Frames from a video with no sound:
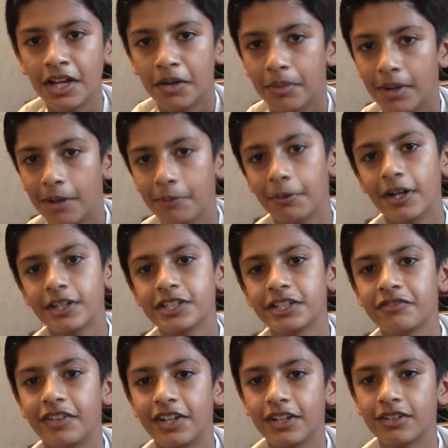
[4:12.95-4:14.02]
but I'm
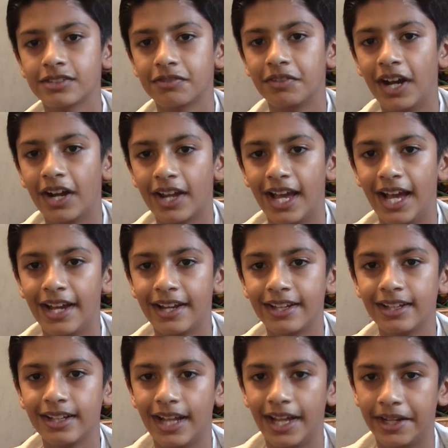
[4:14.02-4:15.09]
watching videos of how to
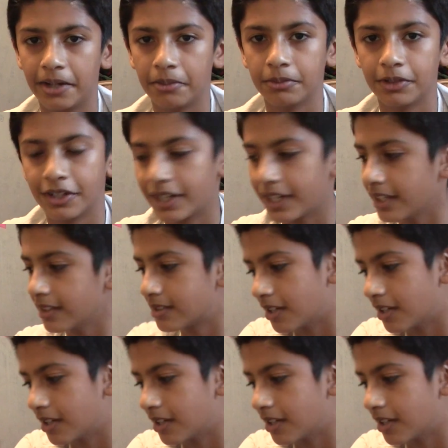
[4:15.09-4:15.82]
edit and I'm learning.